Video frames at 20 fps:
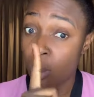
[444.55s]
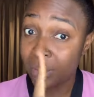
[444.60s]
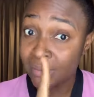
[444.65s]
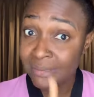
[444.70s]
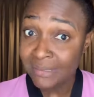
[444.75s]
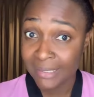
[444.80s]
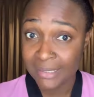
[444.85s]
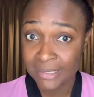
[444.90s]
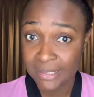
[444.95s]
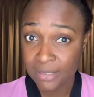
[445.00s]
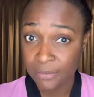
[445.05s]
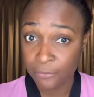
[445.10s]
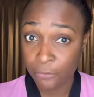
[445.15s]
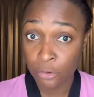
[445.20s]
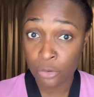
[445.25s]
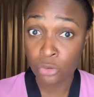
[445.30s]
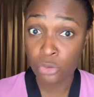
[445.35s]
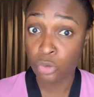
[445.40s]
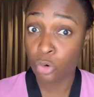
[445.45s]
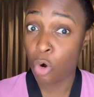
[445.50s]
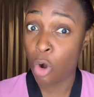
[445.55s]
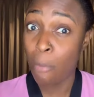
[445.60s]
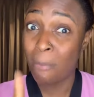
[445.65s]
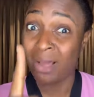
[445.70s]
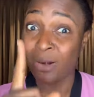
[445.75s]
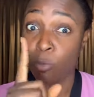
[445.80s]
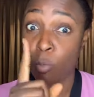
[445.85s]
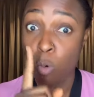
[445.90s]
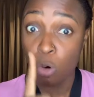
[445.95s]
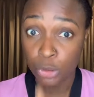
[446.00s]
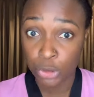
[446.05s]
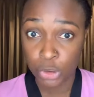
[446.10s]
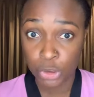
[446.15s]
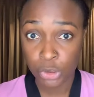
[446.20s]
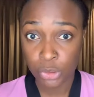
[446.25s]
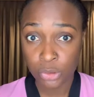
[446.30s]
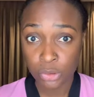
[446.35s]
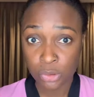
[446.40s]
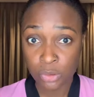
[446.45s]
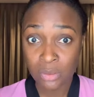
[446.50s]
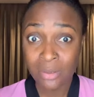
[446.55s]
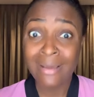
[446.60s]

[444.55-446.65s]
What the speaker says: content for you to come and watch.